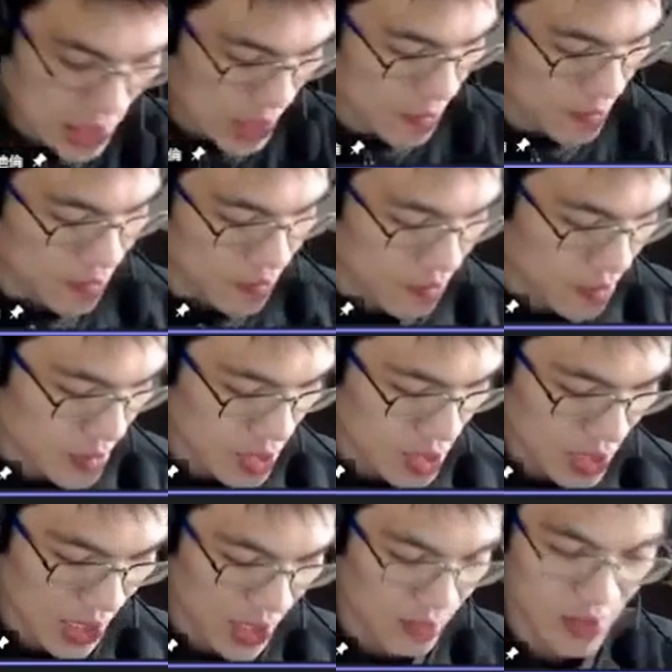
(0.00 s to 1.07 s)
the um,
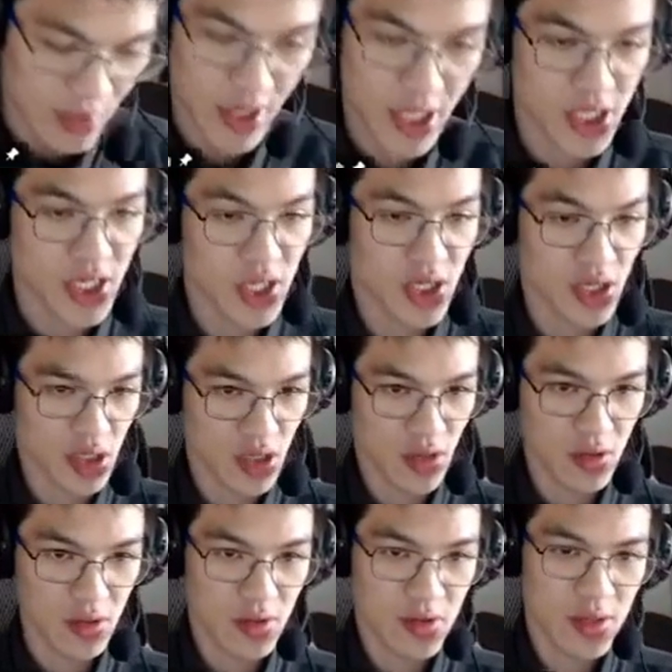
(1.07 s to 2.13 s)
kind of direction they should
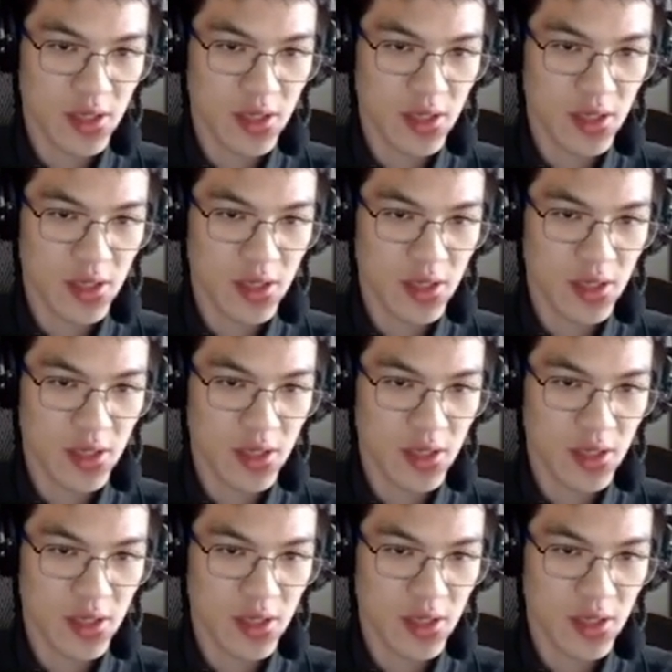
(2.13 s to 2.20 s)
go.